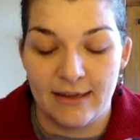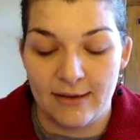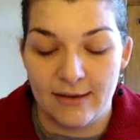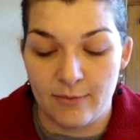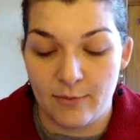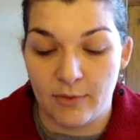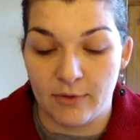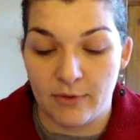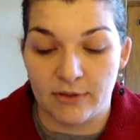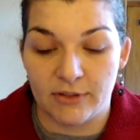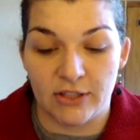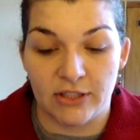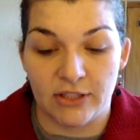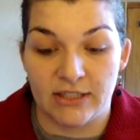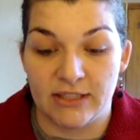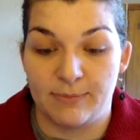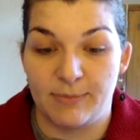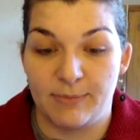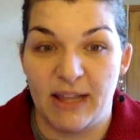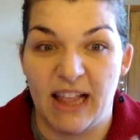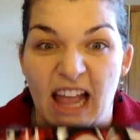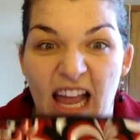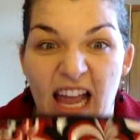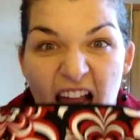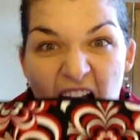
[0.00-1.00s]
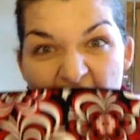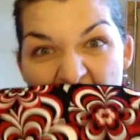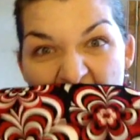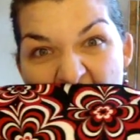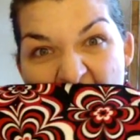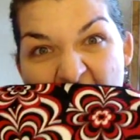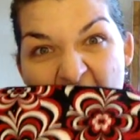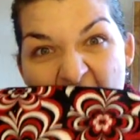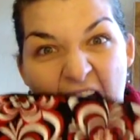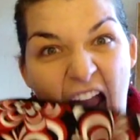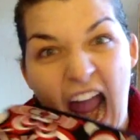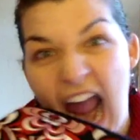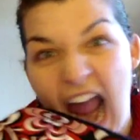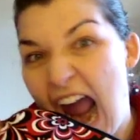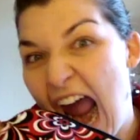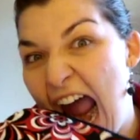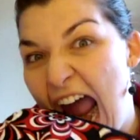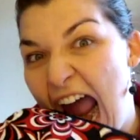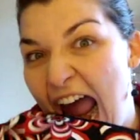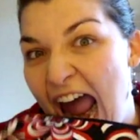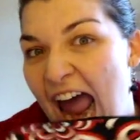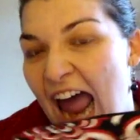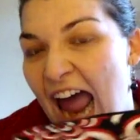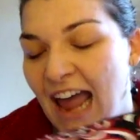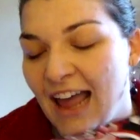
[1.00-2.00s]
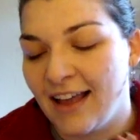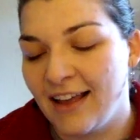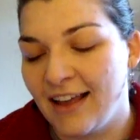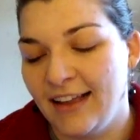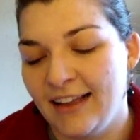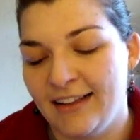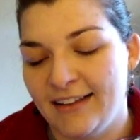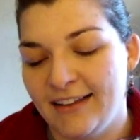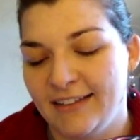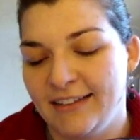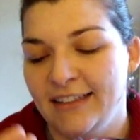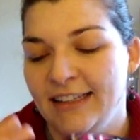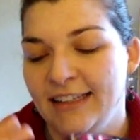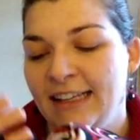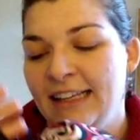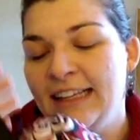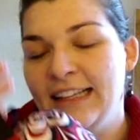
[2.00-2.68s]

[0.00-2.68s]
He will just be like, ah,